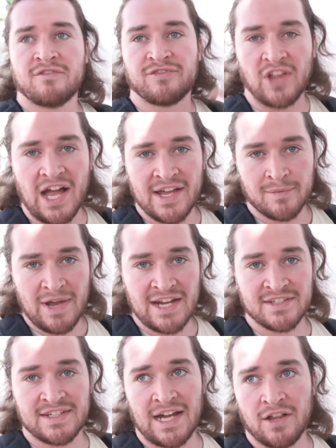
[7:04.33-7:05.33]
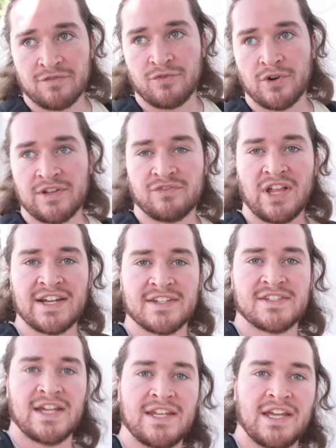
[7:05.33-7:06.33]
flying back to California, flying to
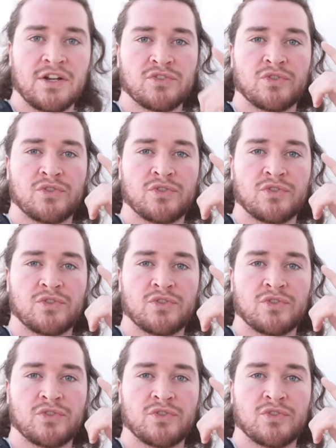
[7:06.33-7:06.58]
San Diego.